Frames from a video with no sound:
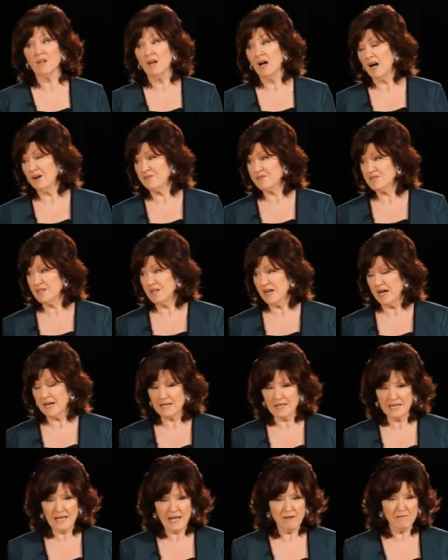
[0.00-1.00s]
After
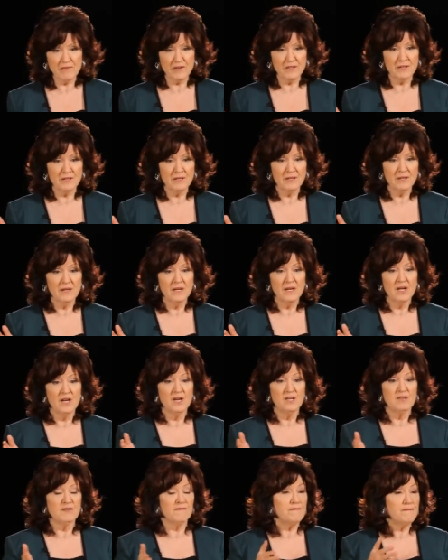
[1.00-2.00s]
9/11,
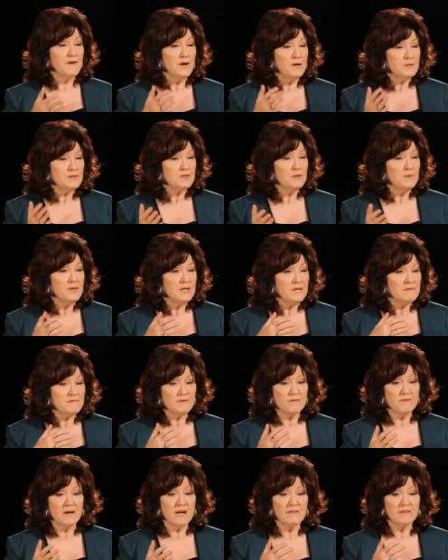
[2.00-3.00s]
the folks who lived
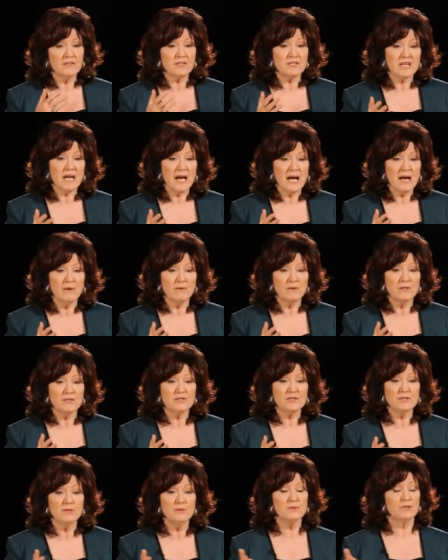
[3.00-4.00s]
around the
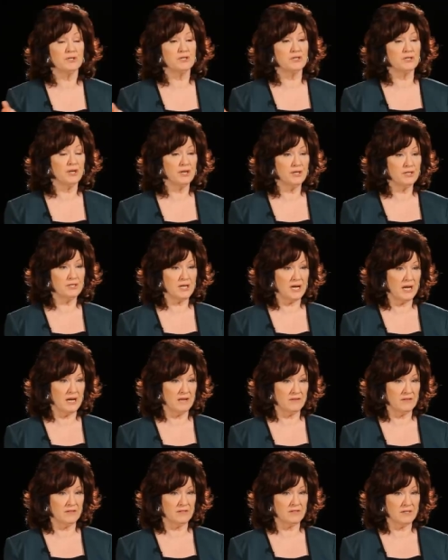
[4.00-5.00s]
towers who could turn to
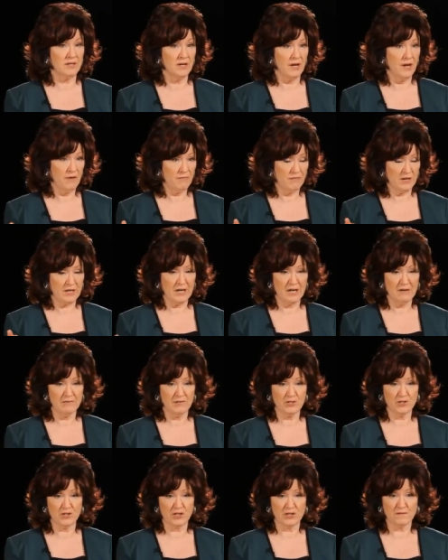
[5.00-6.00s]
others
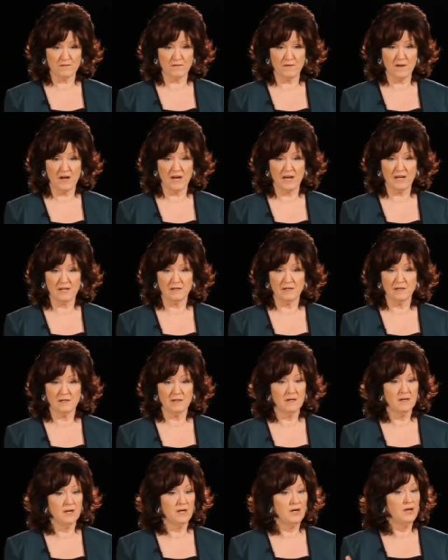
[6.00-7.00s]
recovered just fine.
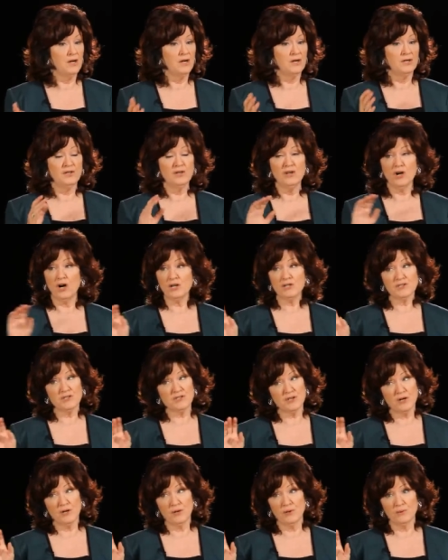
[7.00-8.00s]
Not
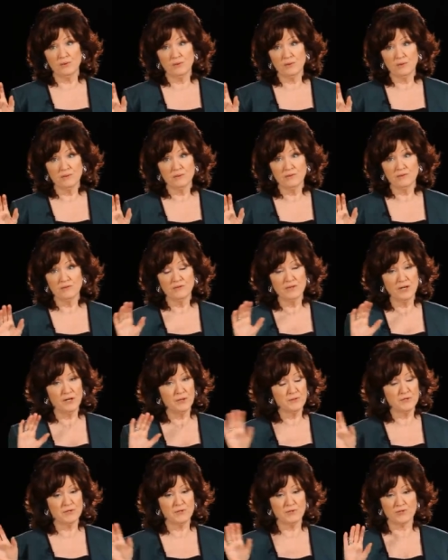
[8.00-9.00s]
so
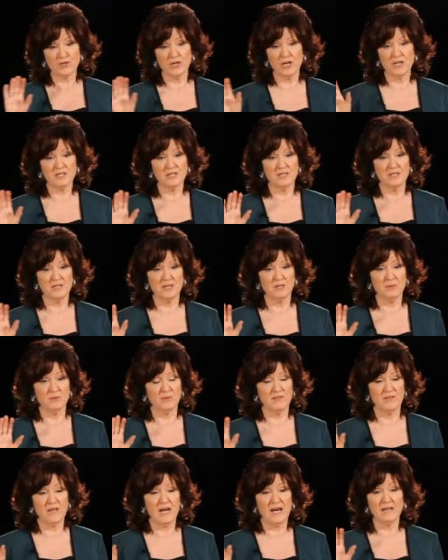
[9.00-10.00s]
those who try to deal
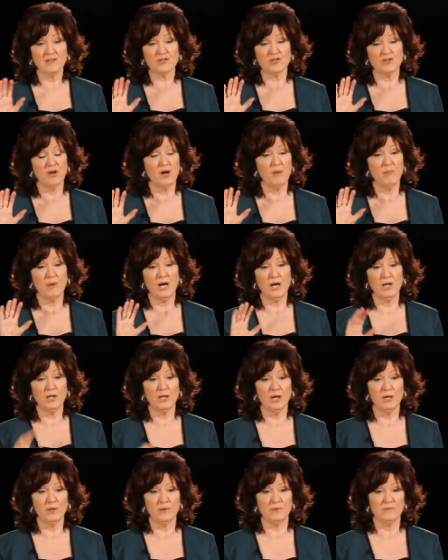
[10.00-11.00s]
with that trauma
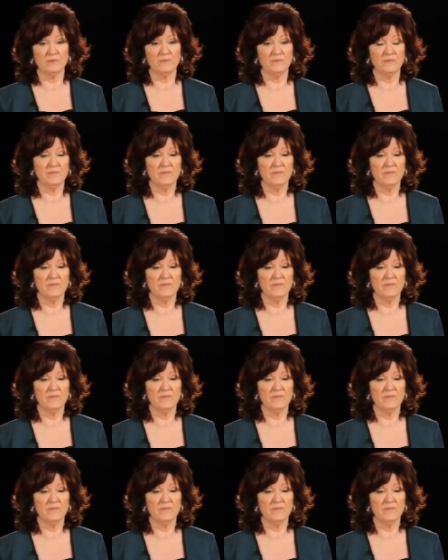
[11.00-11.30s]
alone.